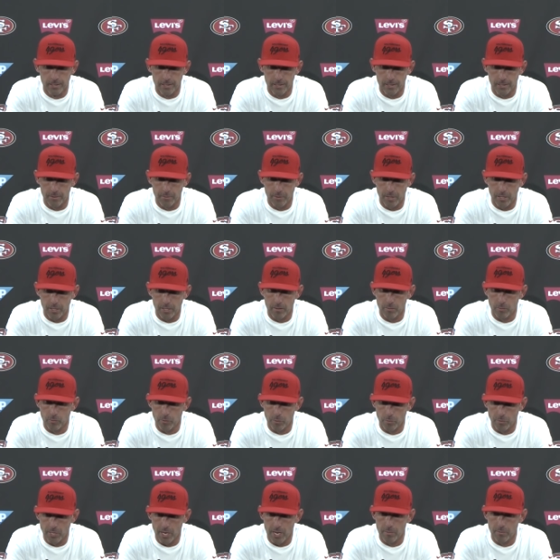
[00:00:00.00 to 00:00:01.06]
Um, we had to give them
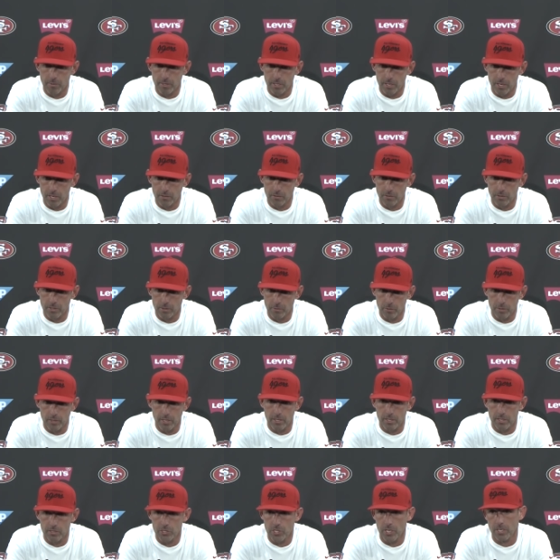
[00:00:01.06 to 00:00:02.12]
some time to get healthy, where they
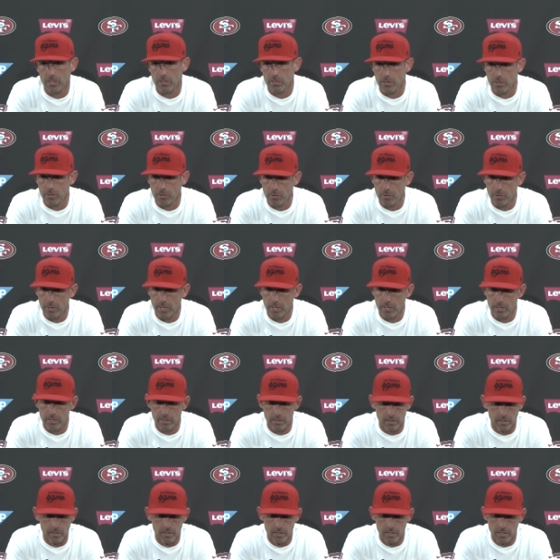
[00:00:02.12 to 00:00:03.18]
had a chance to do that,
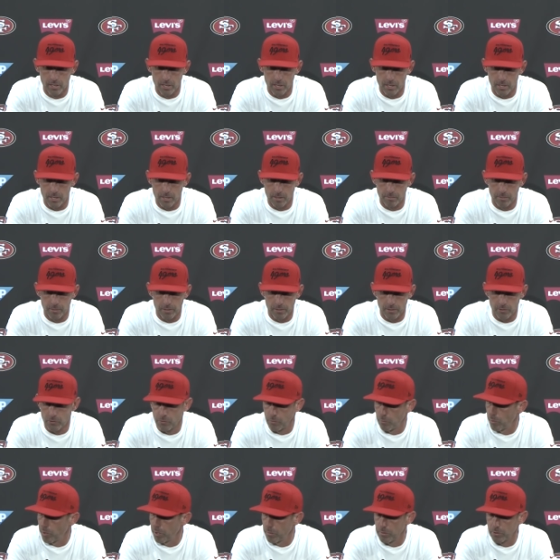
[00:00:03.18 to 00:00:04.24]
and um, at least
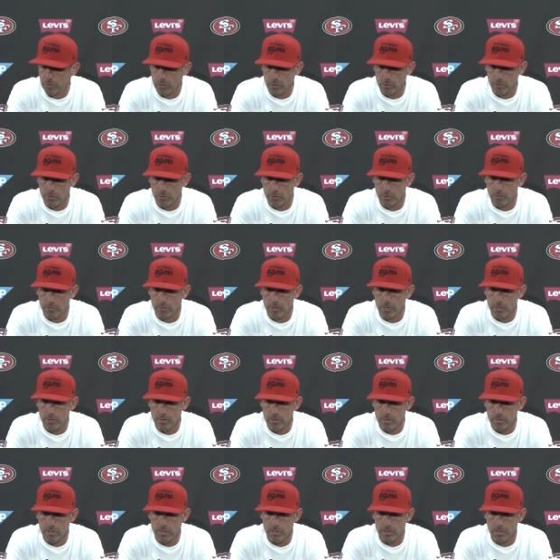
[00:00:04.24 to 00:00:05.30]
from what I've been told so far, it
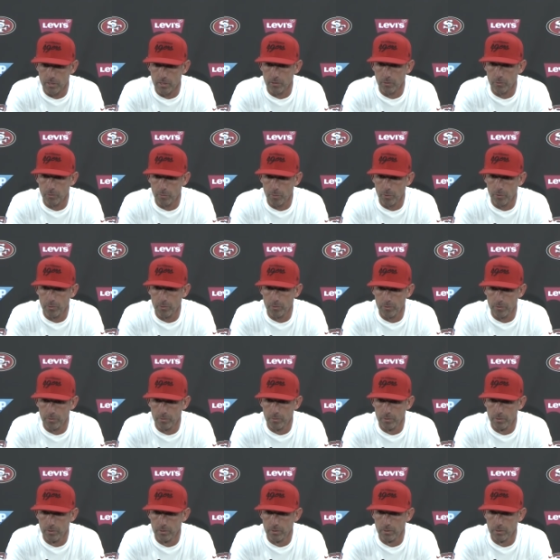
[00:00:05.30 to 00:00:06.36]
was a success with both of them.
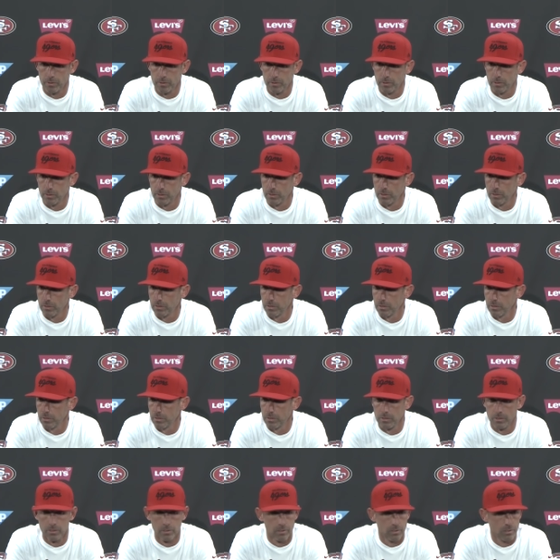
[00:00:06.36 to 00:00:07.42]

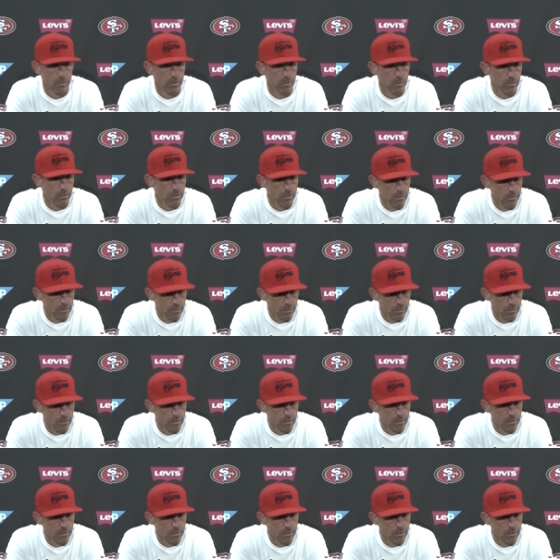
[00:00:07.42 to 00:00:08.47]
The same thing with Elijah Mitchell.
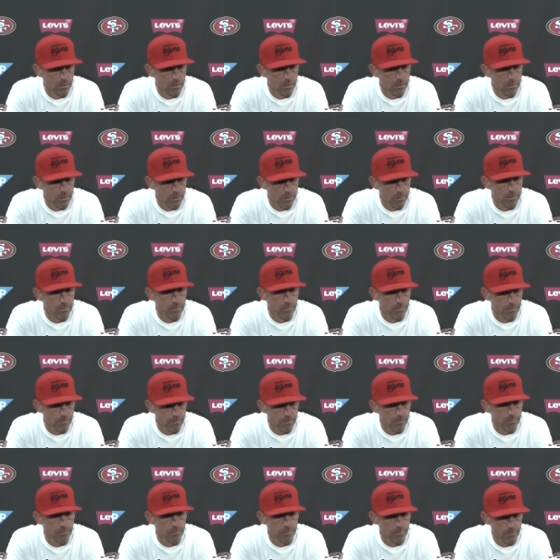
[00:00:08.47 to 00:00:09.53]
He missed valuable
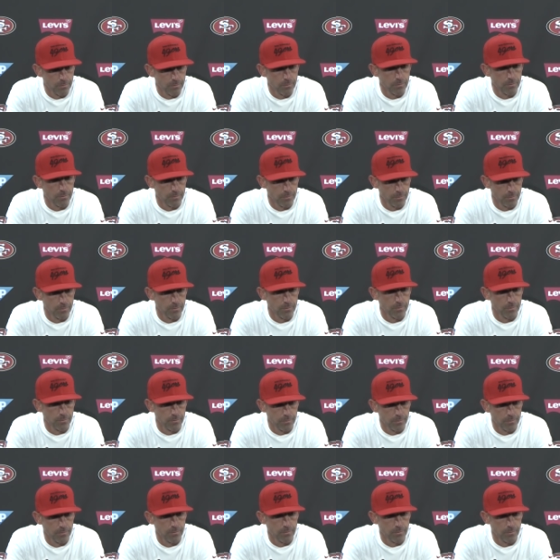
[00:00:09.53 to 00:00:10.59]
time in those
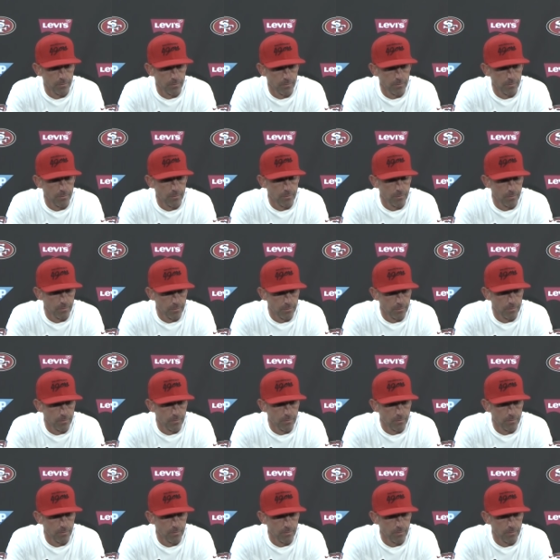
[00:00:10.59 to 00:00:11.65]
first two games. How did
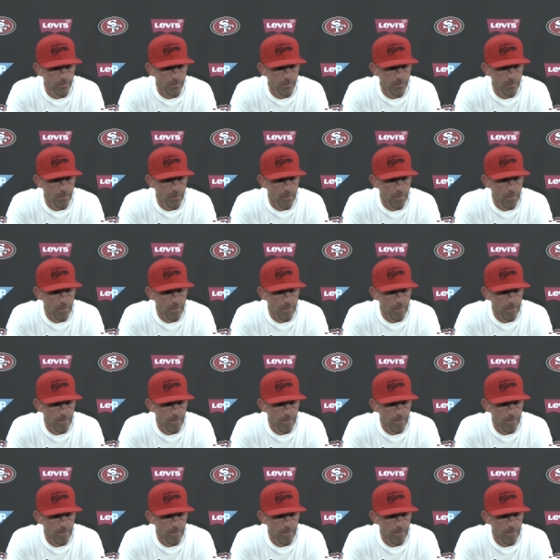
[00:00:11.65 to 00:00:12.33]
he look during practice?